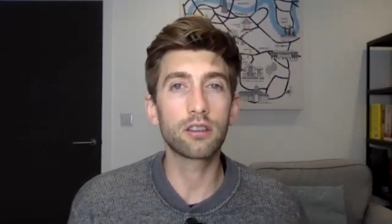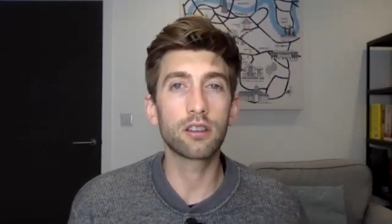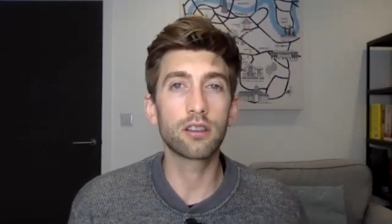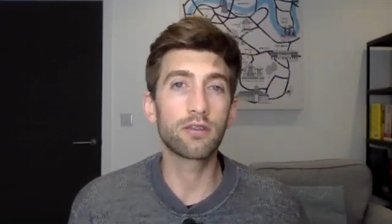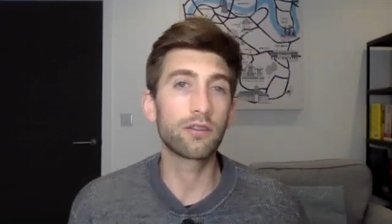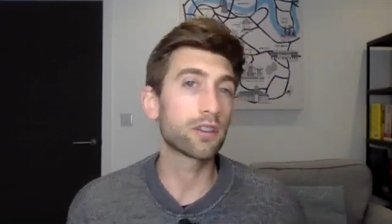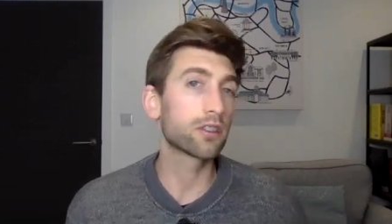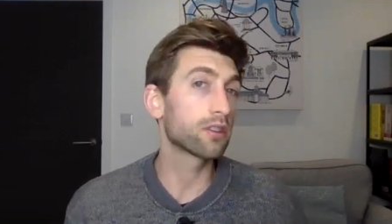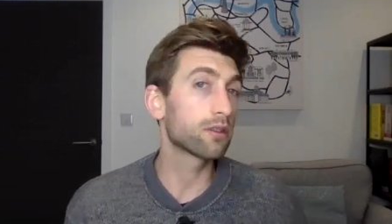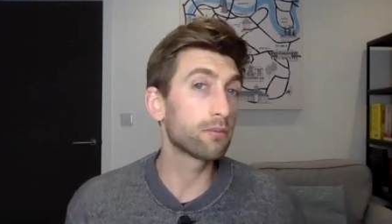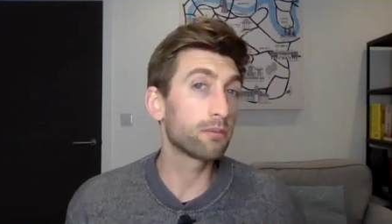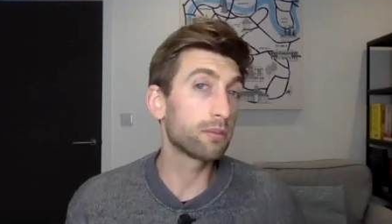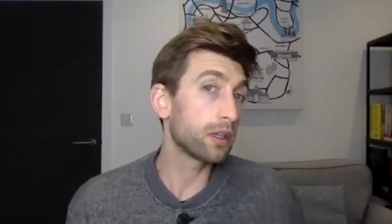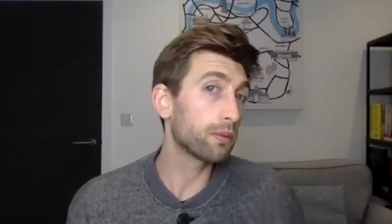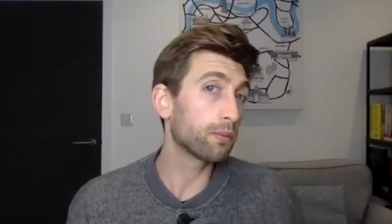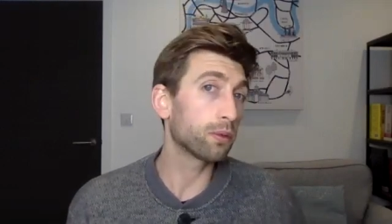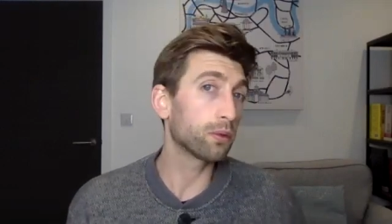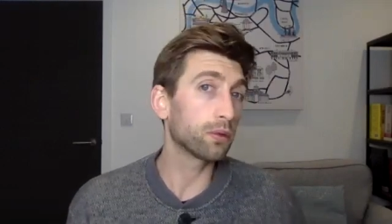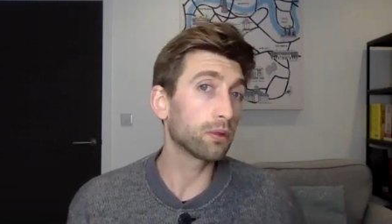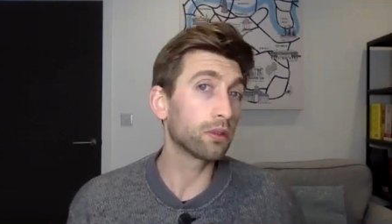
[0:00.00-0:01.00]
And for some
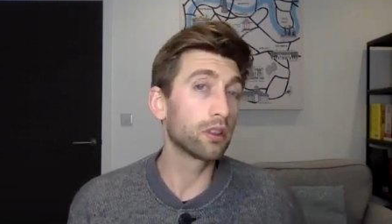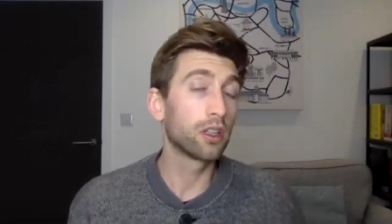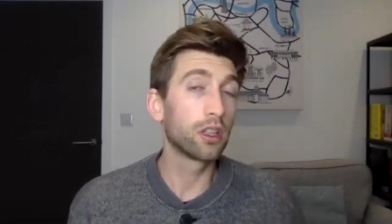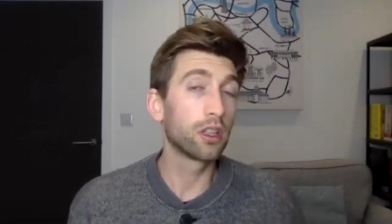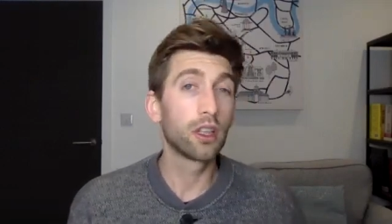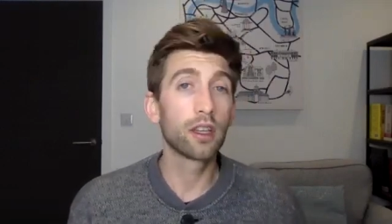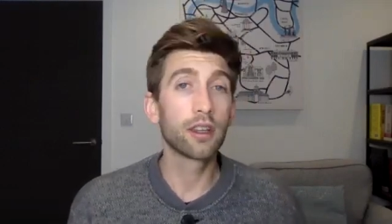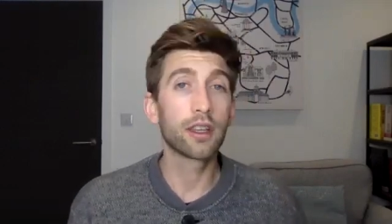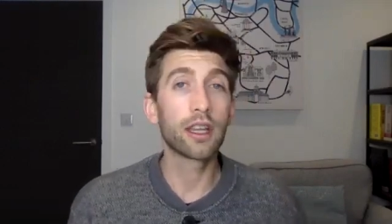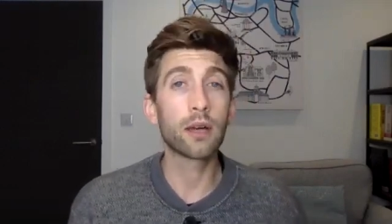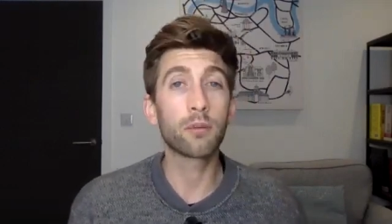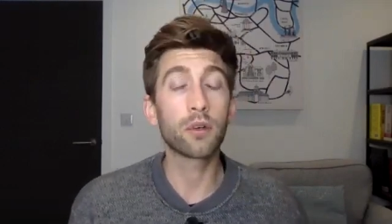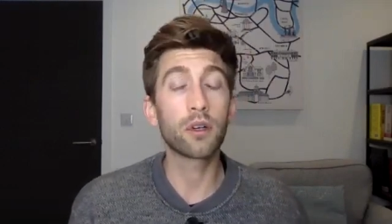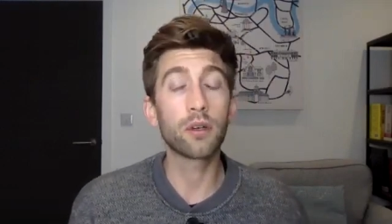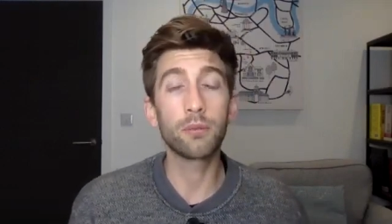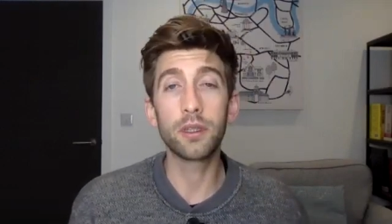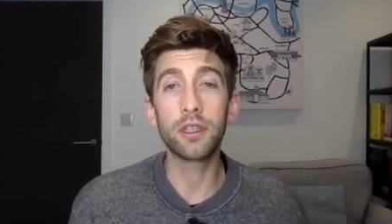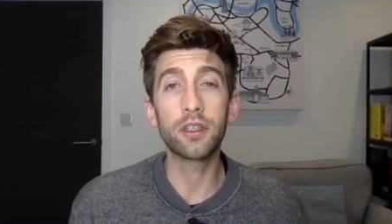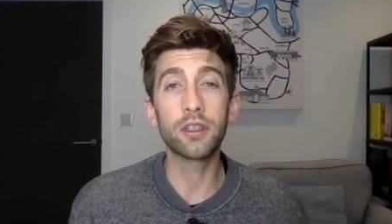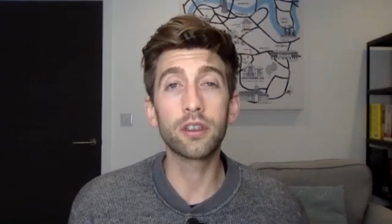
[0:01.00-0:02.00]
people, that might
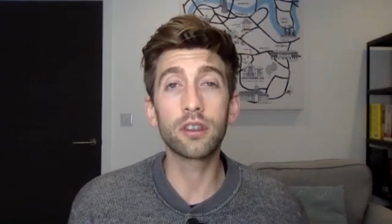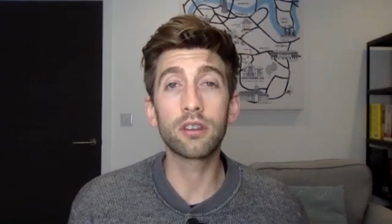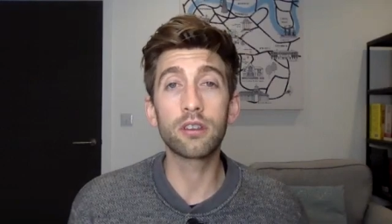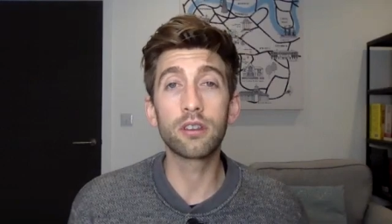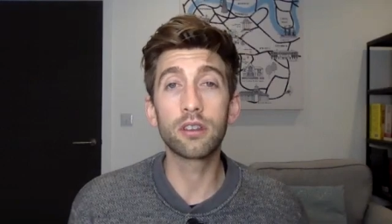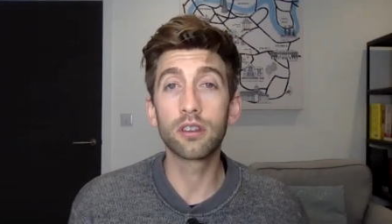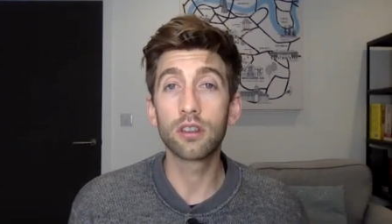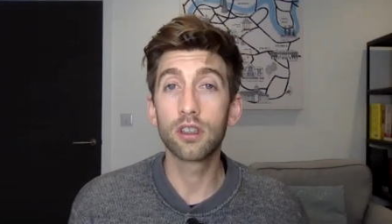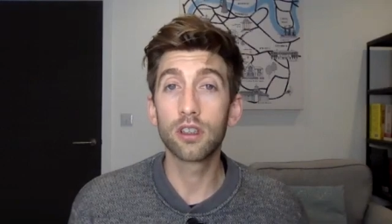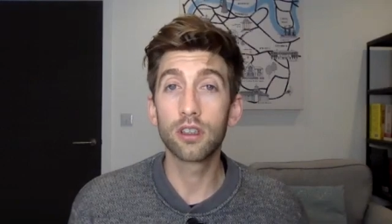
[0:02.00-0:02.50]
be done